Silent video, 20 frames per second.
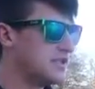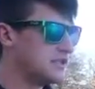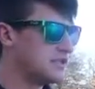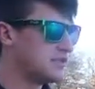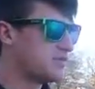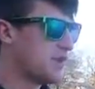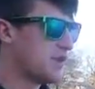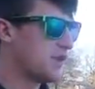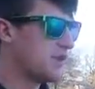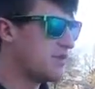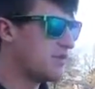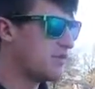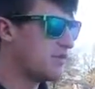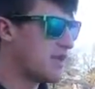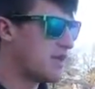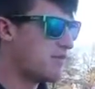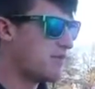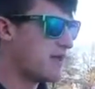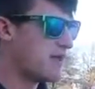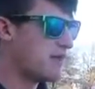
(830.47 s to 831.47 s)
Just by keeping
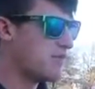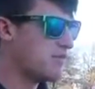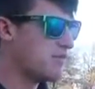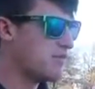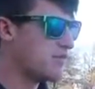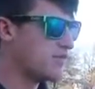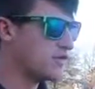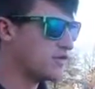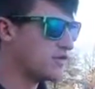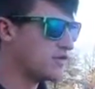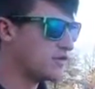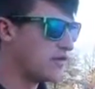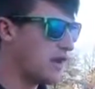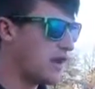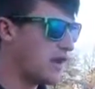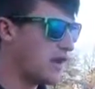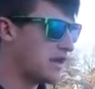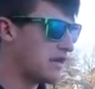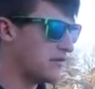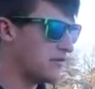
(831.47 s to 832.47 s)
that bait, moving your
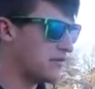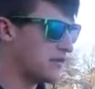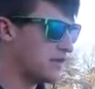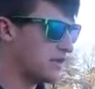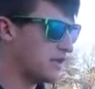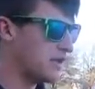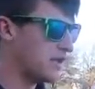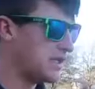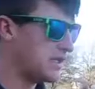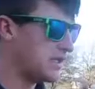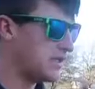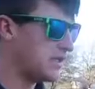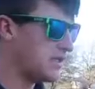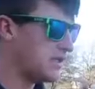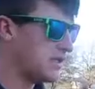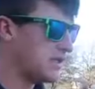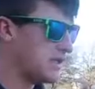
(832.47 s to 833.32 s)
rod and reeling in,